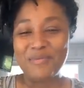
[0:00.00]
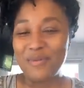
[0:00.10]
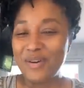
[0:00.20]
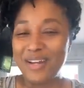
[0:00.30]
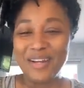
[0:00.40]
Good
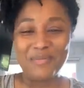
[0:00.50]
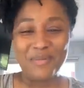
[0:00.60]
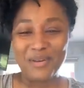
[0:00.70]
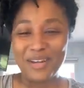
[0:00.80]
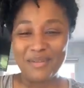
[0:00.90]
morning, good
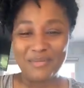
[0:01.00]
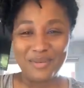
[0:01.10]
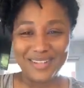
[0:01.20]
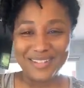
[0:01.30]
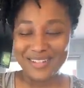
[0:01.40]
morning, good
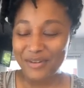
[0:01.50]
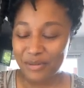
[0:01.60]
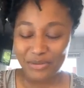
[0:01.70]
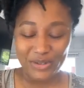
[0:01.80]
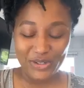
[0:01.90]
morning.
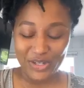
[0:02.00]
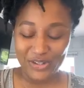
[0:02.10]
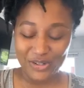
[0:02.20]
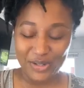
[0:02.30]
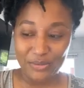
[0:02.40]
So
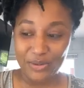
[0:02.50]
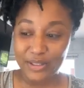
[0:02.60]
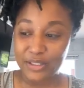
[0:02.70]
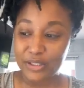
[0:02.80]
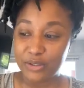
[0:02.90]
appreciate y'all. I
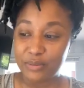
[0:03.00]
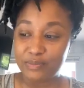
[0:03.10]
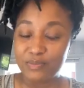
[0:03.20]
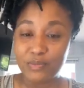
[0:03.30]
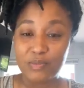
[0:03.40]
really
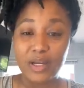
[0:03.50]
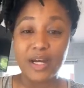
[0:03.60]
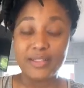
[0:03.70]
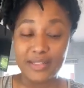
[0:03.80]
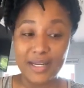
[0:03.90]
do.
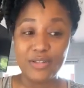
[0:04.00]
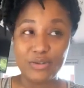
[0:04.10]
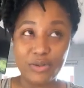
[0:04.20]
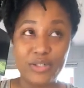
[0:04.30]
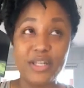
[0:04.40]
Today
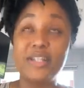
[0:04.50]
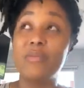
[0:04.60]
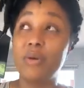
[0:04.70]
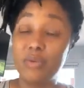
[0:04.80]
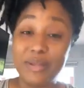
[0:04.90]
is Thursday.
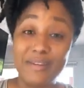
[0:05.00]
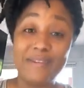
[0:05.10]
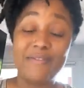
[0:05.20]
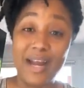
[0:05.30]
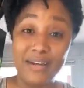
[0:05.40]
Tomorrow will be
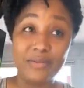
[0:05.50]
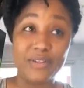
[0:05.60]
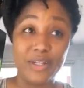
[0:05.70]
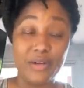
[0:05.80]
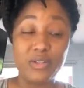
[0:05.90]
the final
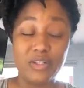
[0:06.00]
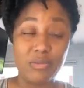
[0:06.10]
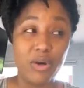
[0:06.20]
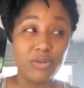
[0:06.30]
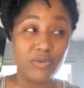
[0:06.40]
video. So
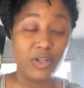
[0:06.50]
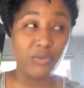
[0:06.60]
tomorrow's